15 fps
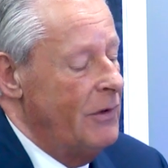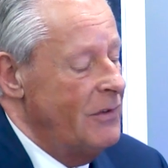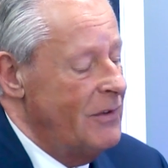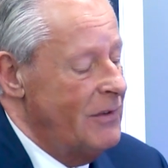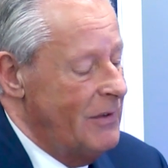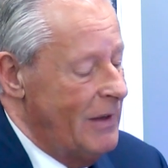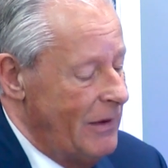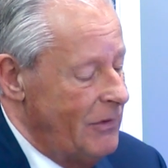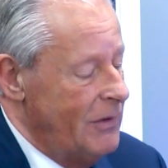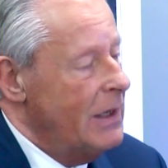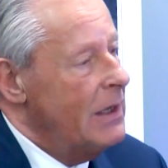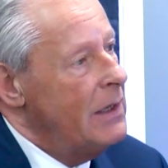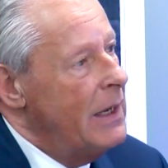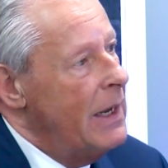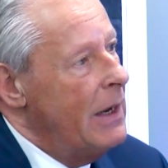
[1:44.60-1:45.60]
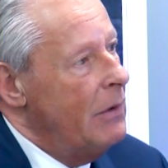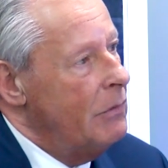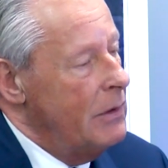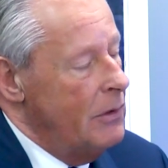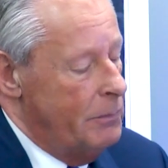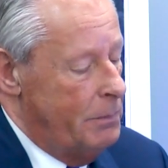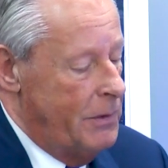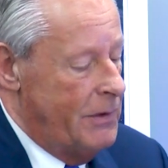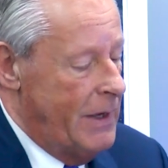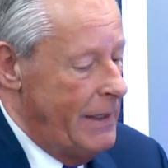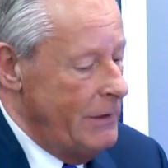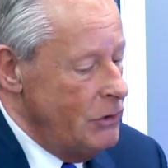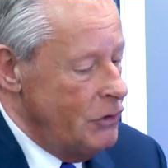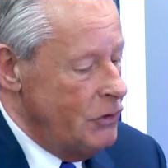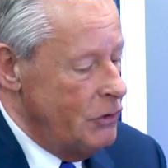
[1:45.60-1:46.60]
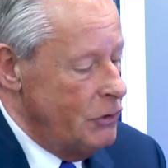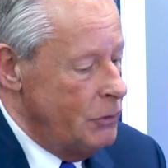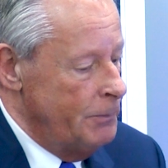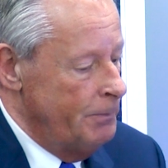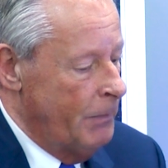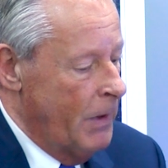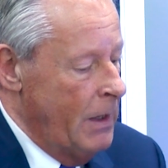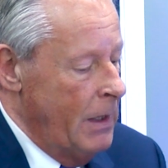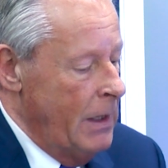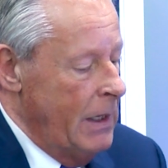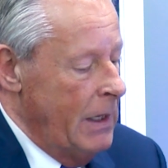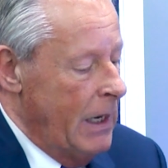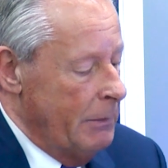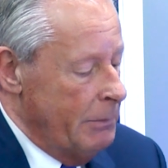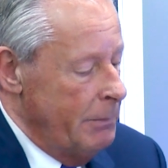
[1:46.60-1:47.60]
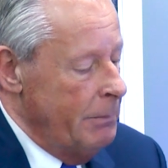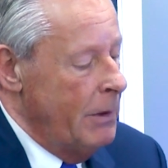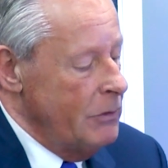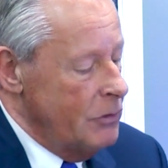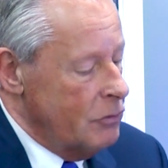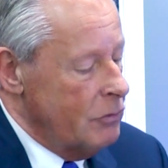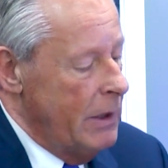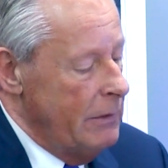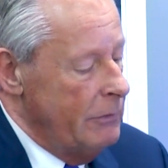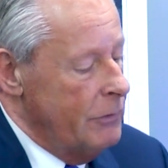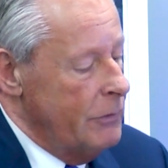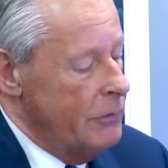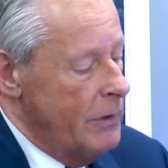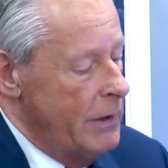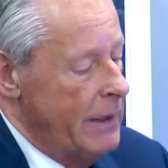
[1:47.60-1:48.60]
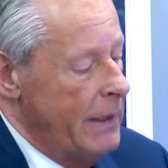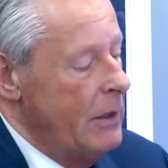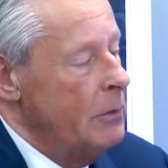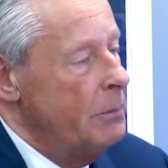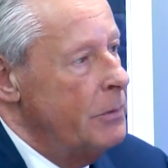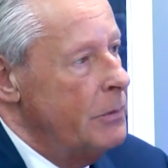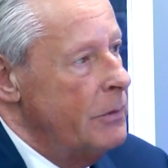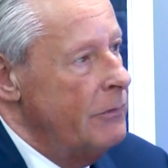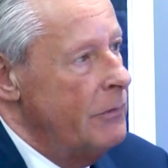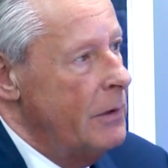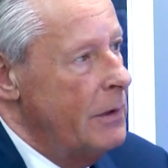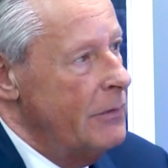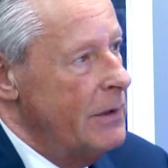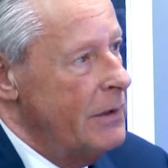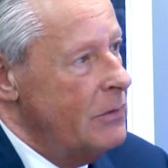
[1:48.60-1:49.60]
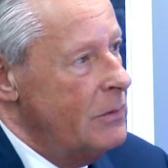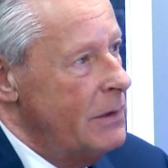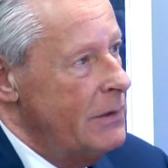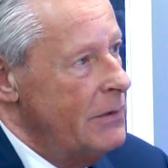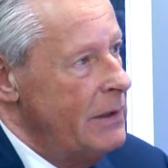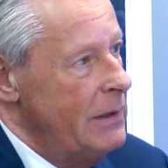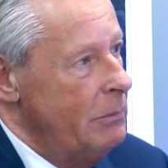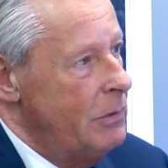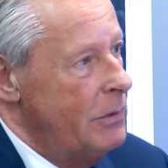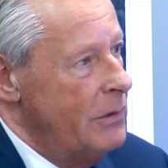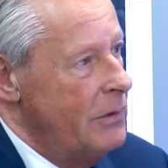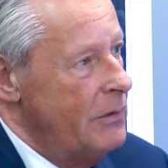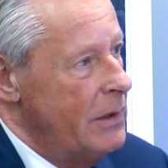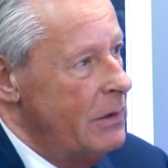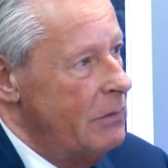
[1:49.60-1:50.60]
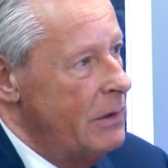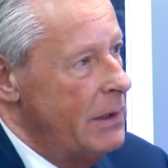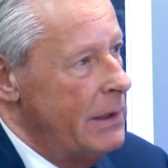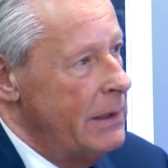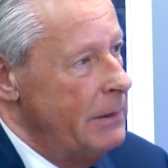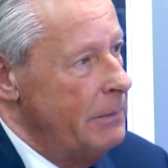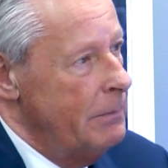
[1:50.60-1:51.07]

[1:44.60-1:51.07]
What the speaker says: assessing an area's potential? I'd be most grateful for any help or advice. That's quite a deep one, isn't it, really?